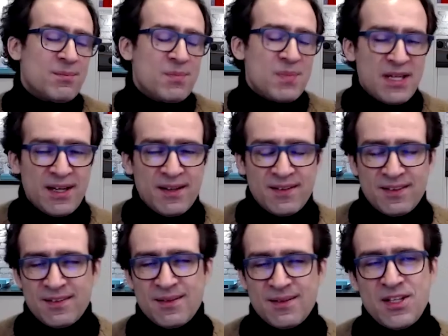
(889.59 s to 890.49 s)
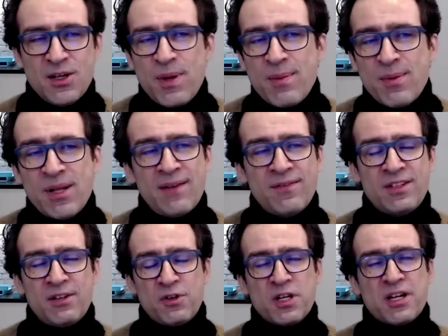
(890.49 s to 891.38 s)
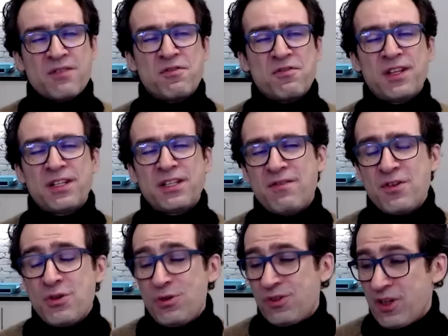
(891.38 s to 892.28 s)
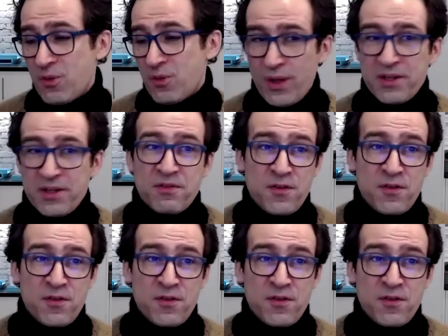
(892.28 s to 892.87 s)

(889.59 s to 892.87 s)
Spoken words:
because, you know, people have different conflicting views on what